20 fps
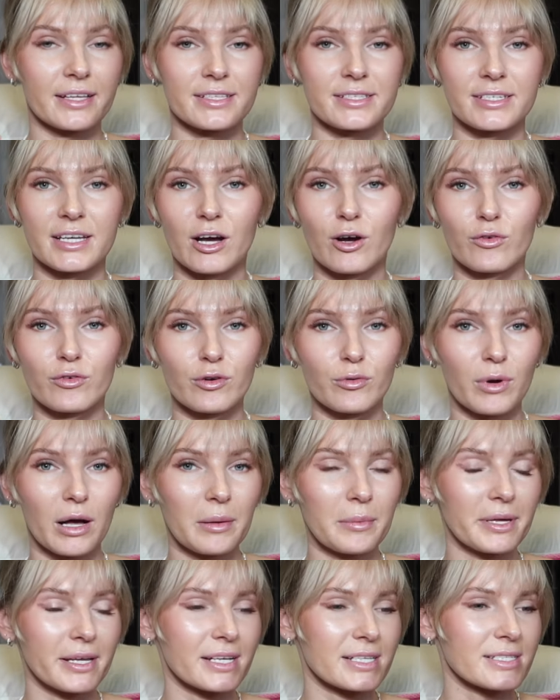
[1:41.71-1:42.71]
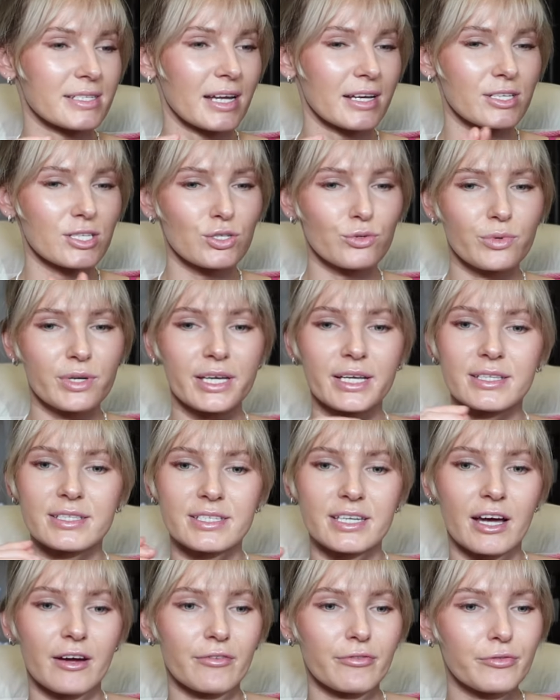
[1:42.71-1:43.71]
It's not overwhelming, it's not sweet,
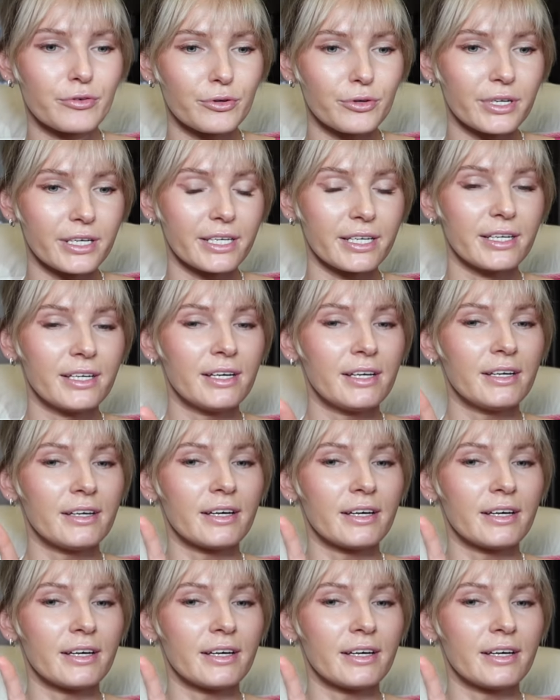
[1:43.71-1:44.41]
it's not fruity.